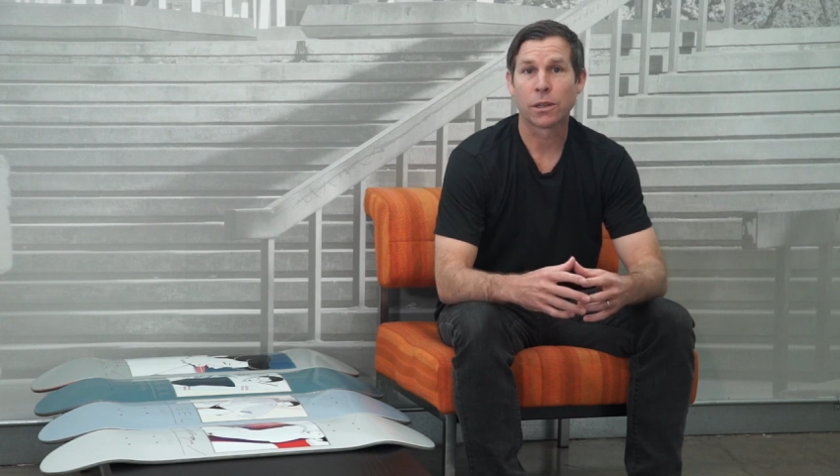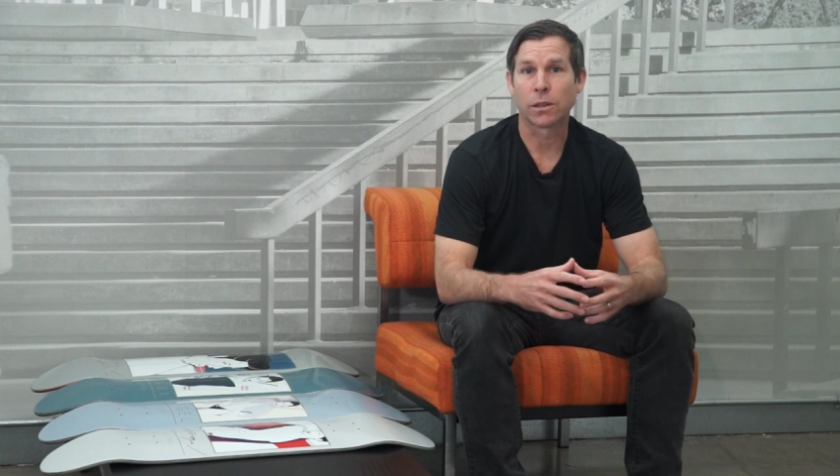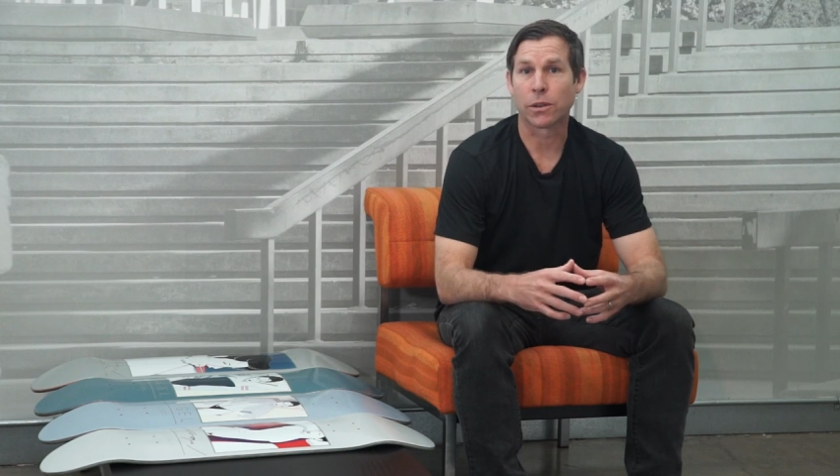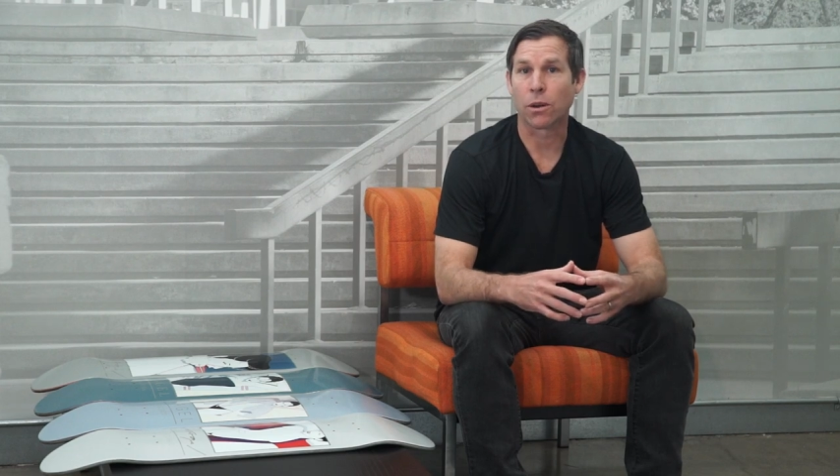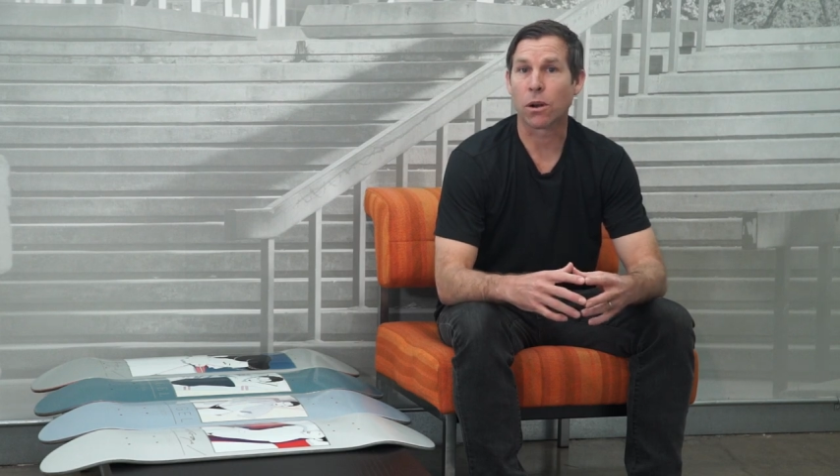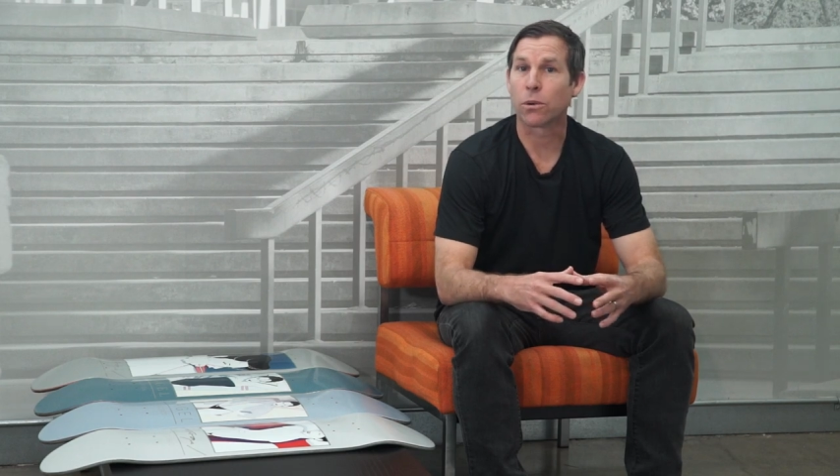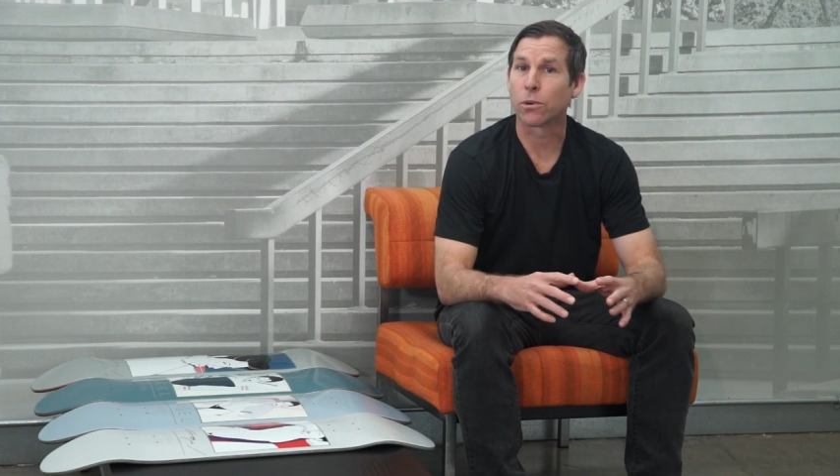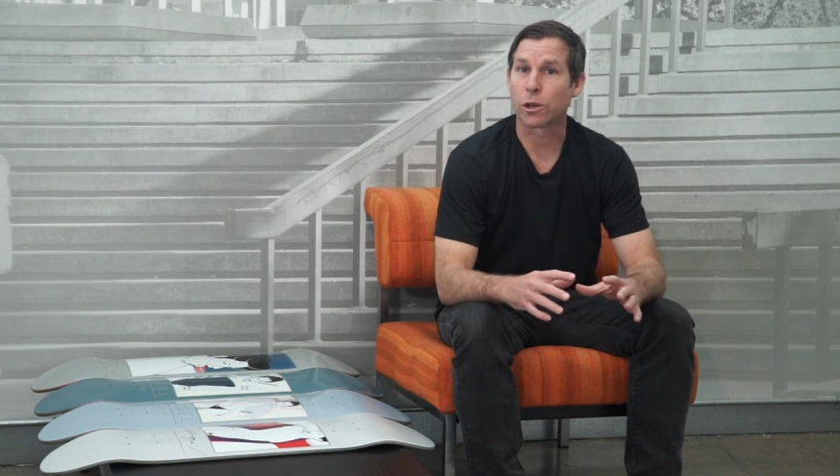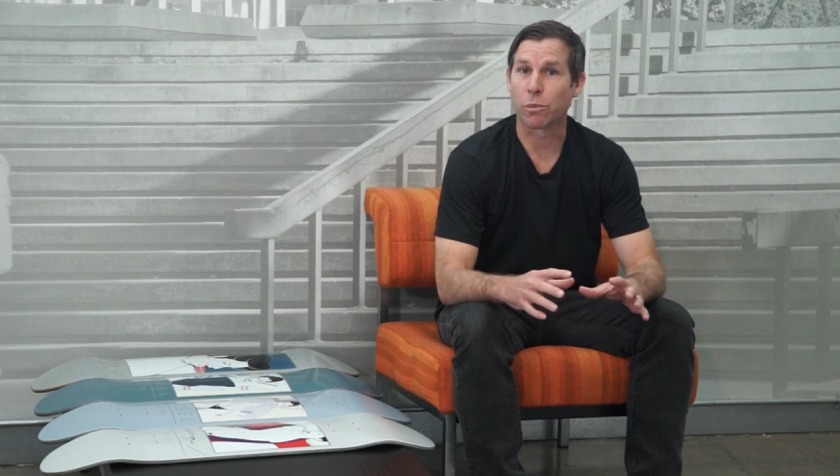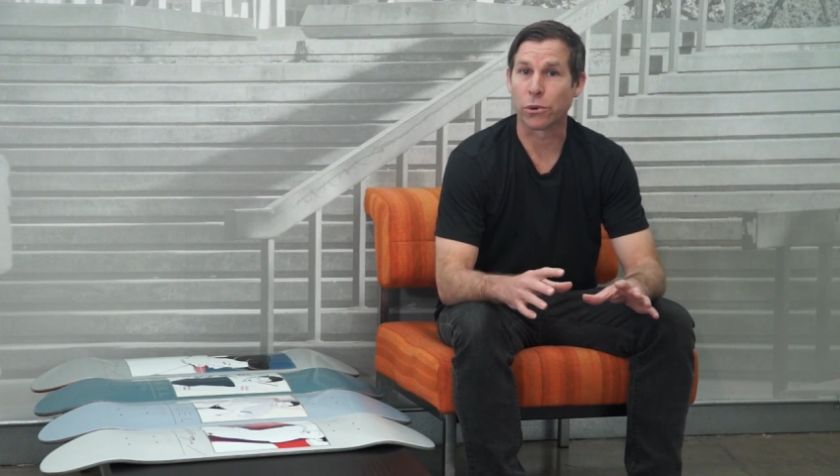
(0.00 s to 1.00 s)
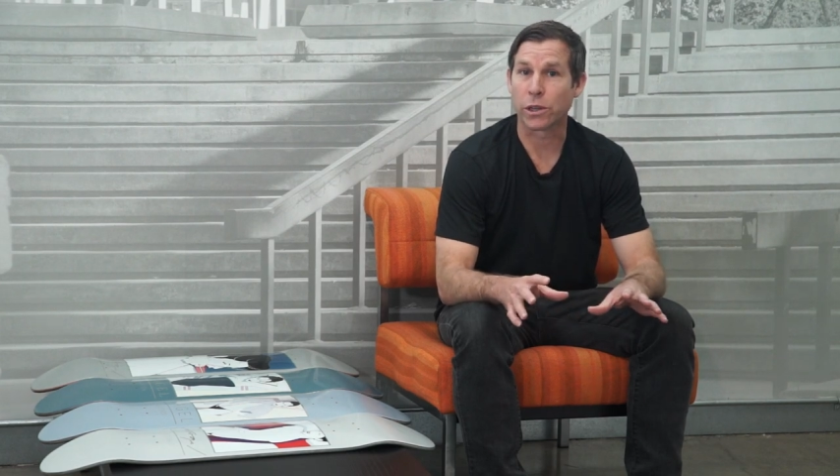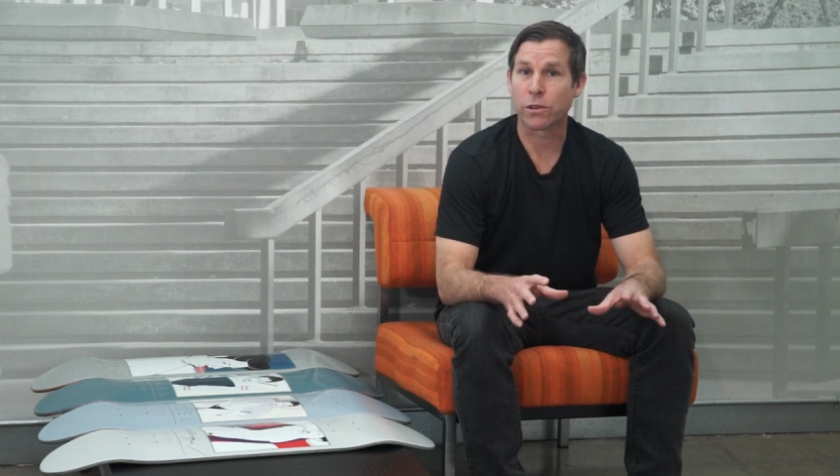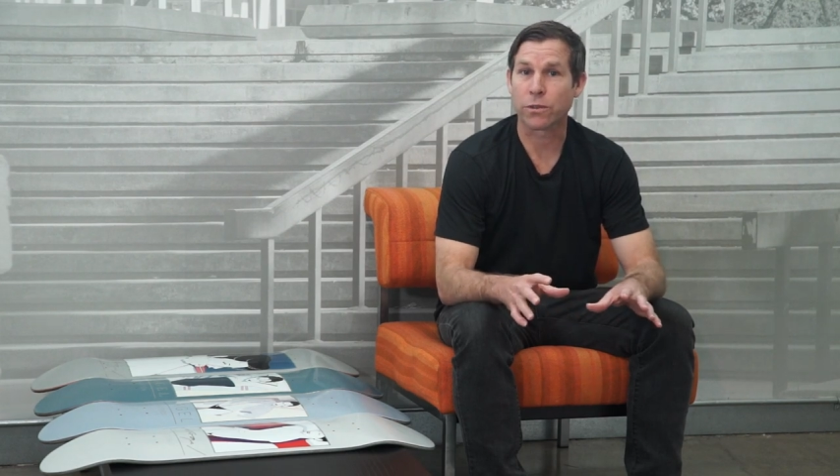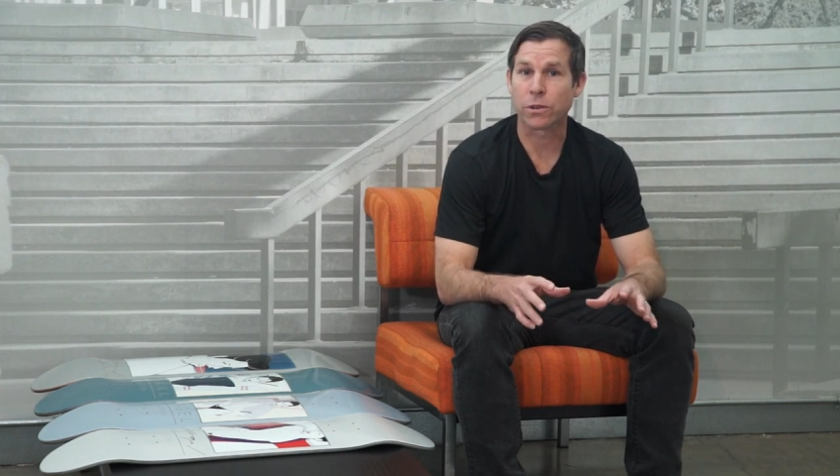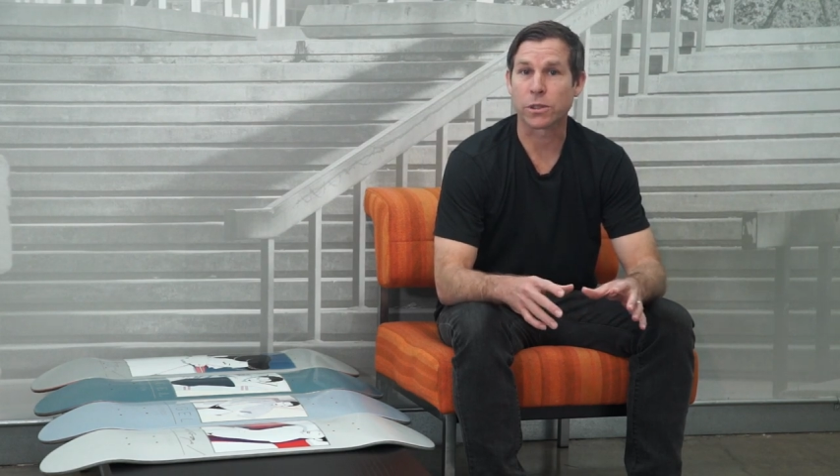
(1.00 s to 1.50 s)
let the artwork breathe
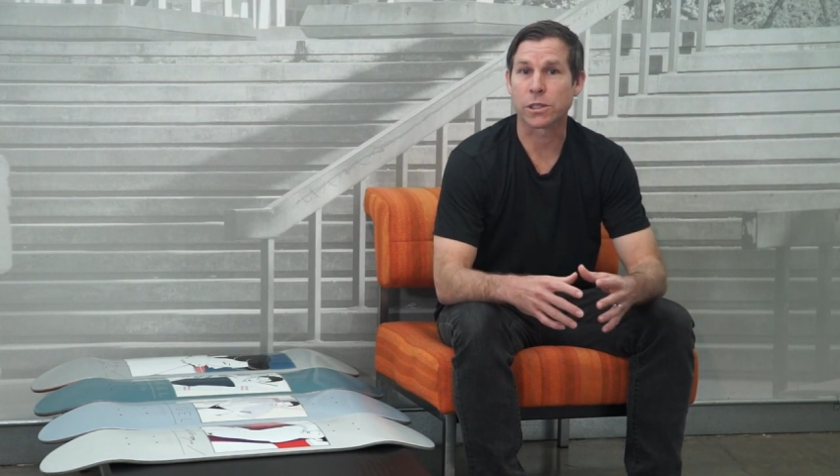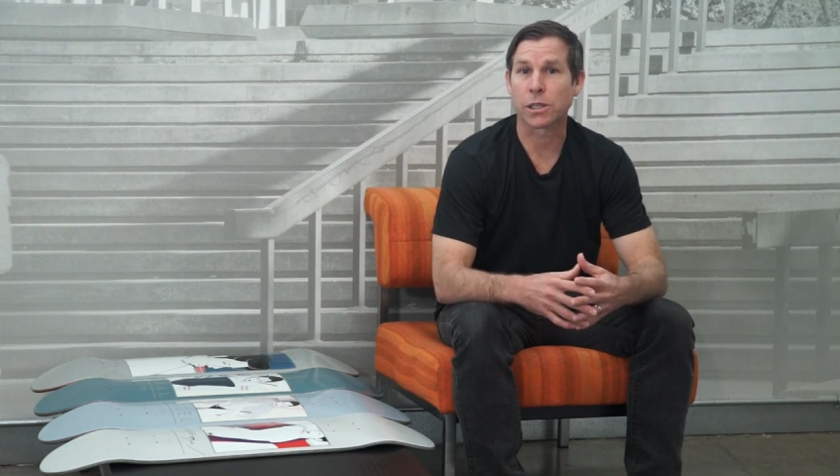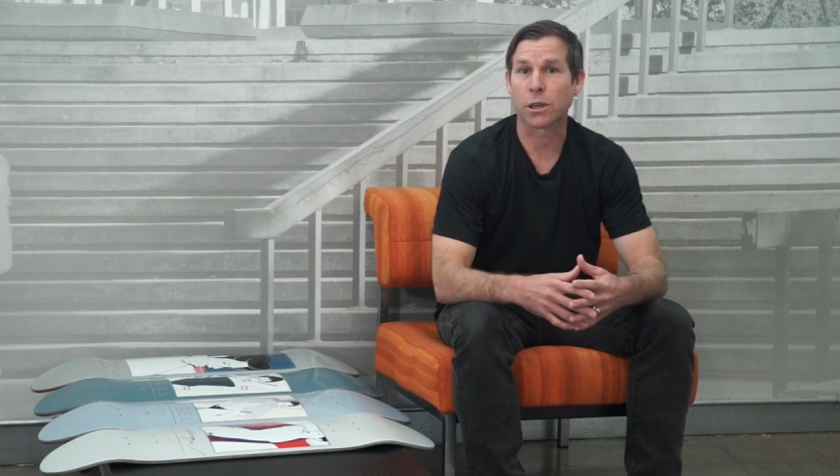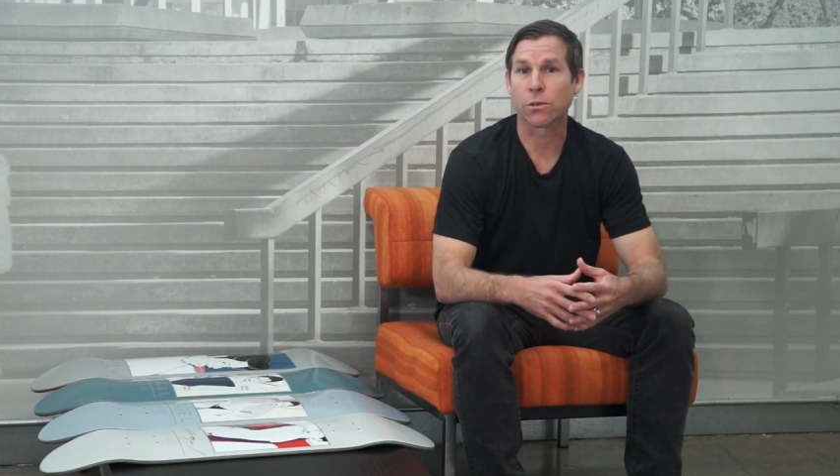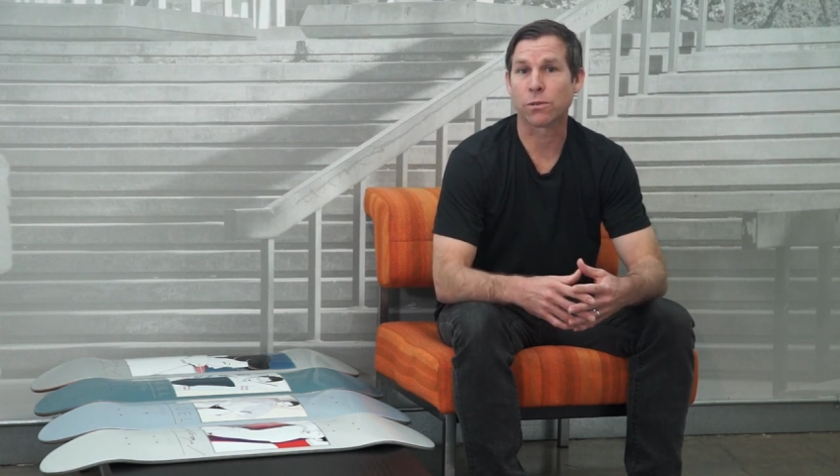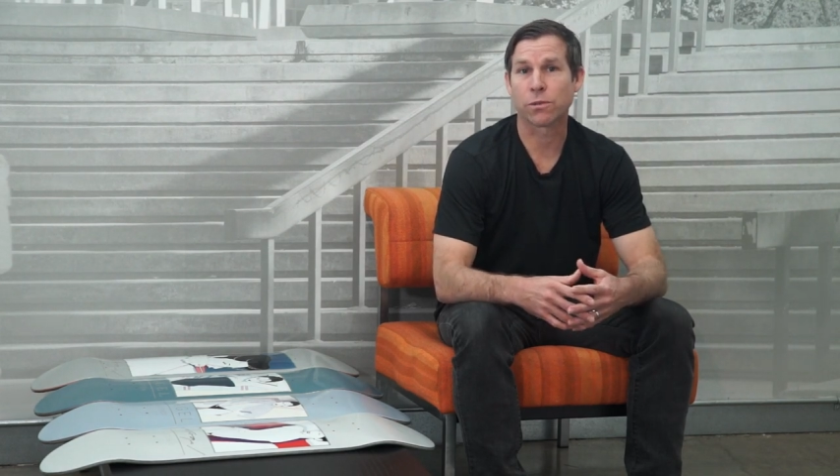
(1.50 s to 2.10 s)
for itself,